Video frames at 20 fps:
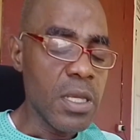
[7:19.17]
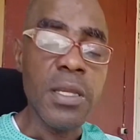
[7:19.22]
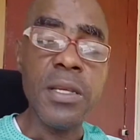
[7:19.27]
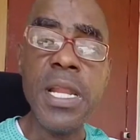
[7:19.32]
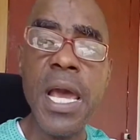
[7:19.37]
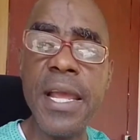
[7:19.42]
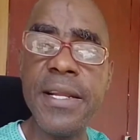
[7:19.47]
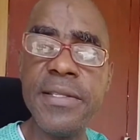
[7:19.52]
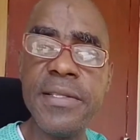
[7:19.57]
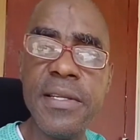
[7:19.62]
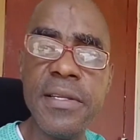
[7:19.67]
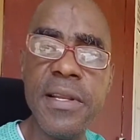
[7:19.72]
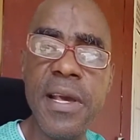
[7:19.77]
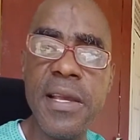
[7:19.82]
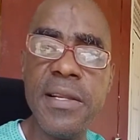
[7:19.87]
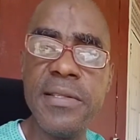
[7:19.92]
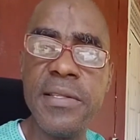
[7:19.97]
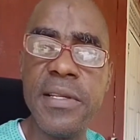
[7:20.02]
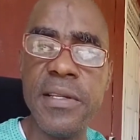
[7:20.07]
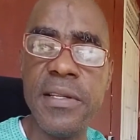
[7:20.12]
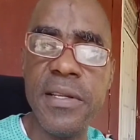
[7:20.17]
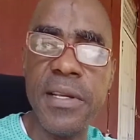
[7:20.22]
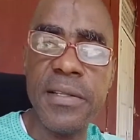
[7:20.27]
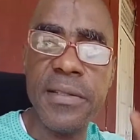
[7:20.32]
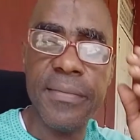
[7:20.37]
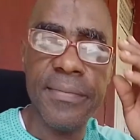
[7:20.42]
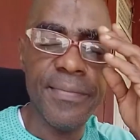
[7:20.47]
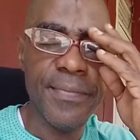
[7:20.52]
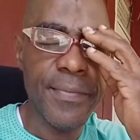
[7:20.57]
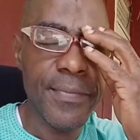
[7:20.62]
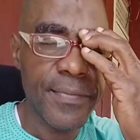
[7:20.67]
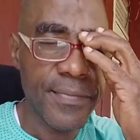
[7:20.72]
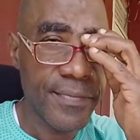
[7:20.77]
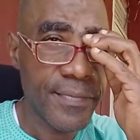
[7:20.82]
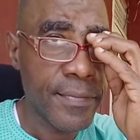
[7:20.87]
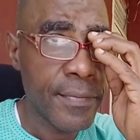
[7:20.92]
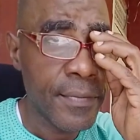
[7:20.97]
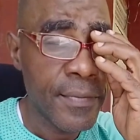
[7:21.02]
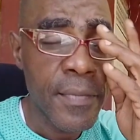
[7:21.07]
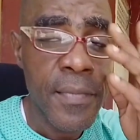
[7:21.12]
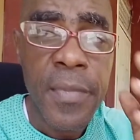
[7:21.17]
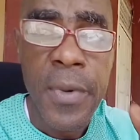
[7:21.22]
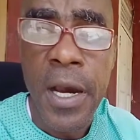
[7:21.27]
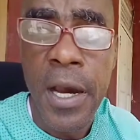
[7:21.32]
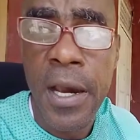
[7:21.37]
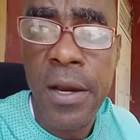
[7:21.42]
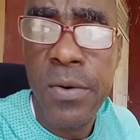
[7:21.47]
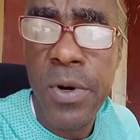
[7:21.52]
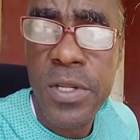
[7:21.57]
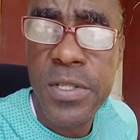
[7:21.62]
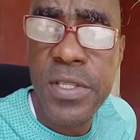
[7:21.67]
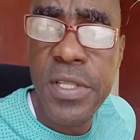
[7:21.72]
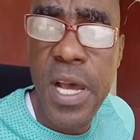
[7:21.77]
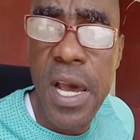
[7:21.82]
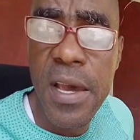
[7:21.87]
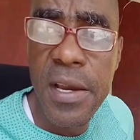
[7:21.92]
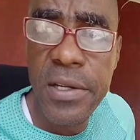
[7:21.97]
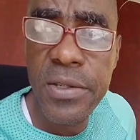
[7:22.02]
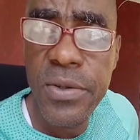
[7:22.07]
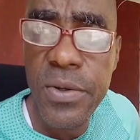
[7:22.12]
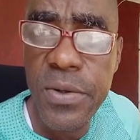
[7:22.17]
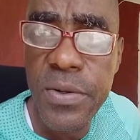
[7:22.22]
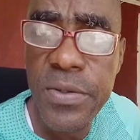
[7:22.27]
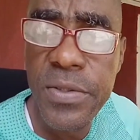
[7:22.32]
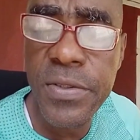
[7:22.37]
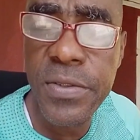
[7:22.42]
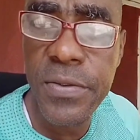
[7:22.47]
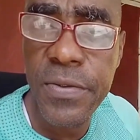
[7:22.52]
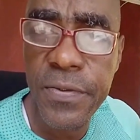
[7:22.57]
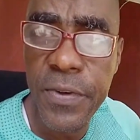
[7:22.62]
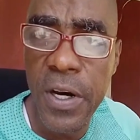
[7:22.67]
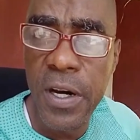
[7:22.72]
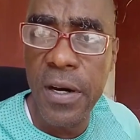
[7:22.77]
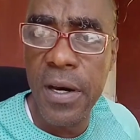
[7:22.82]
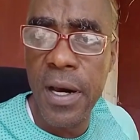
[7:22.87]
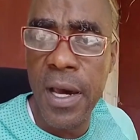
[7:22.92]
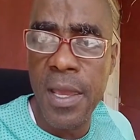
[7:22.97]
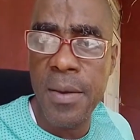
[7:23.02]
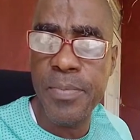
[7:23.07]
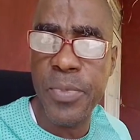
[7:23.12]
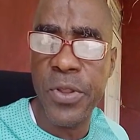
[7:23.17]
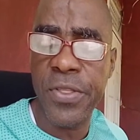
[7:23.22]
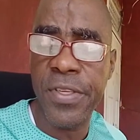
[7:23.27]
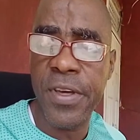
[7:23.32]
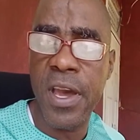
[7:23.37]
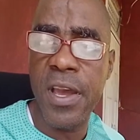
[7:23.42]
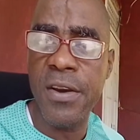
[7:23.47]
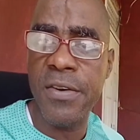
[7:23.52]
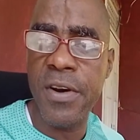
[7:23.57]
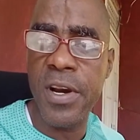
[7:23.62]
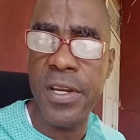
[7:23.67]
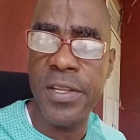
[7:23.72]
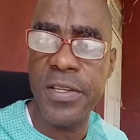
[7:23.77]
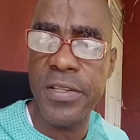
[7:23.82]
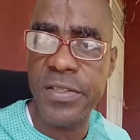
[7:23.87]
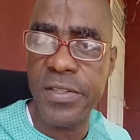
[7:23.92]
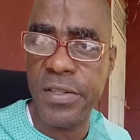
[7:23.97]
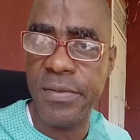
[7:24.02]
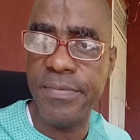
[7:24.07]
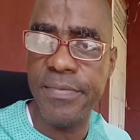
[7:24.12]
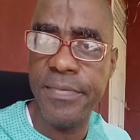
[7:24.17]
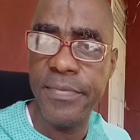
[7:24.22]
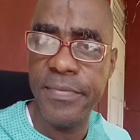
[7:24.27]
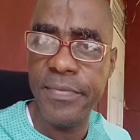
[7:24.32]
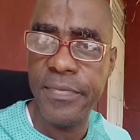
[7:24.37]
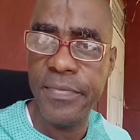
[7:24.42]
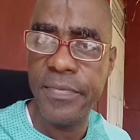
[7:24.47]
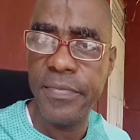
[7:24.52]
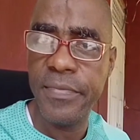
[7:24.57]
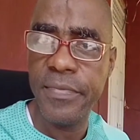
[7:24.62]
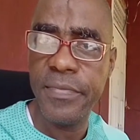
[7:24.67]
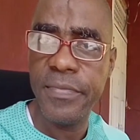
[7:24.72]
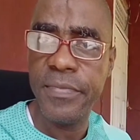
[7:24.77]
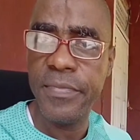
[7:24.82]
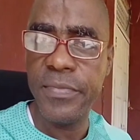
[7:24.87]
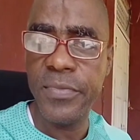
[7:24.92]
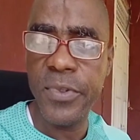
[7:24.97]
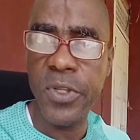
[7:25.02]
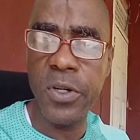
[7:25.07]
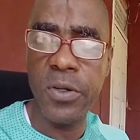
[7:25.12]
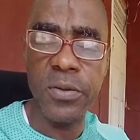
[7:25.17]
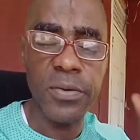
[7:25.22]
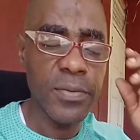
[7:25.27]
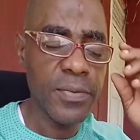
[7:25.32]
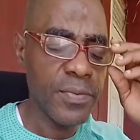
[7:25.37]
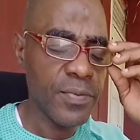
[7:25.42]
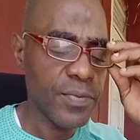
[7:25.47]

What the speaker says: in 1998, I was diagnosed for hypothyroidism. No.